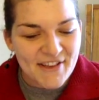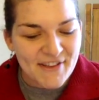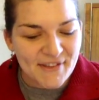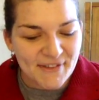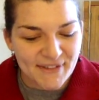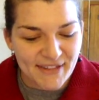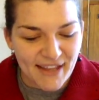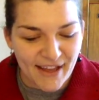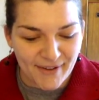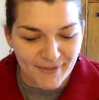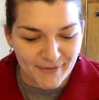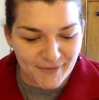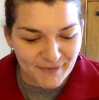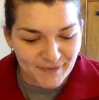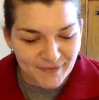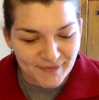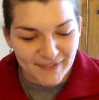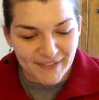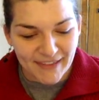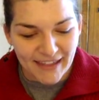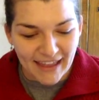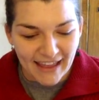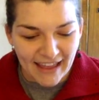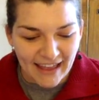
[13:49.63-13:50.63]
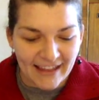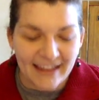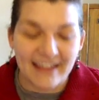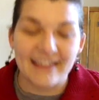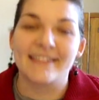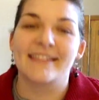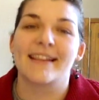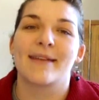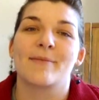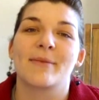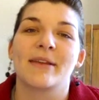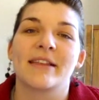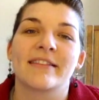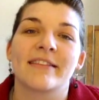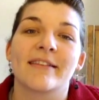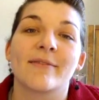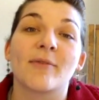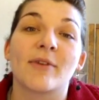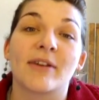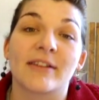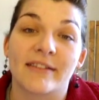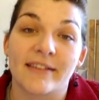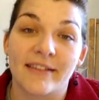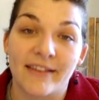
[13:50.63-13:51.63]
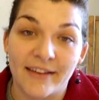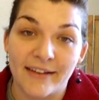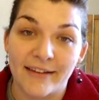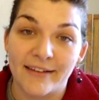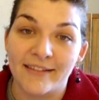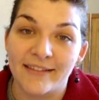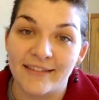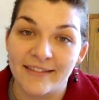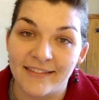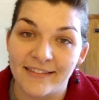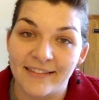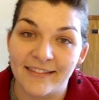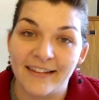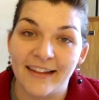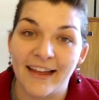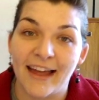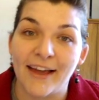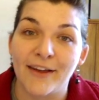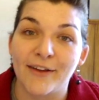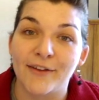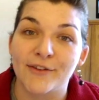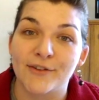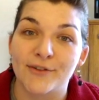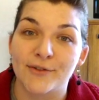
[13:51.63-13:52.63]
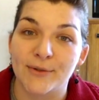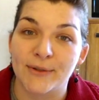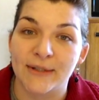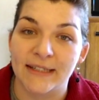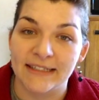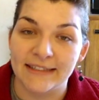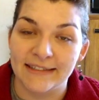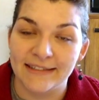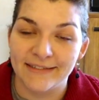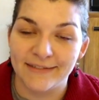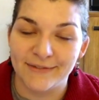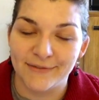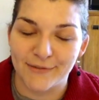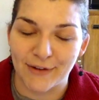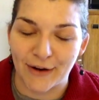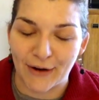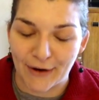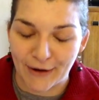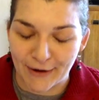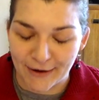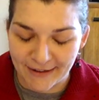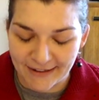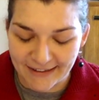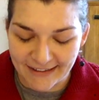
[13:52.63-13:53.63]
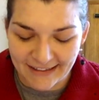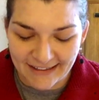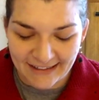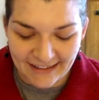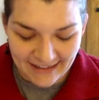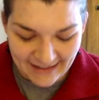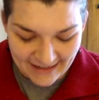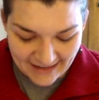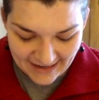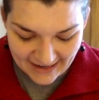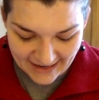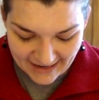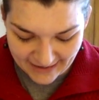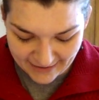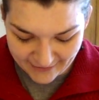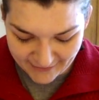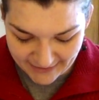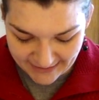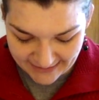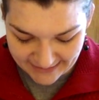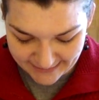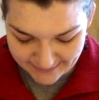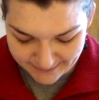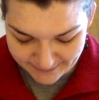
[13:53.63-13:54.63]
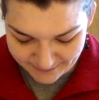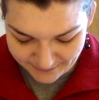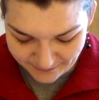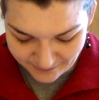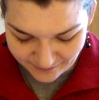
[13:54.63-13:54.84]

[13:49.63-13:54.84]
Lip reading: So, I guess that means it was a good choice for her. Anyways.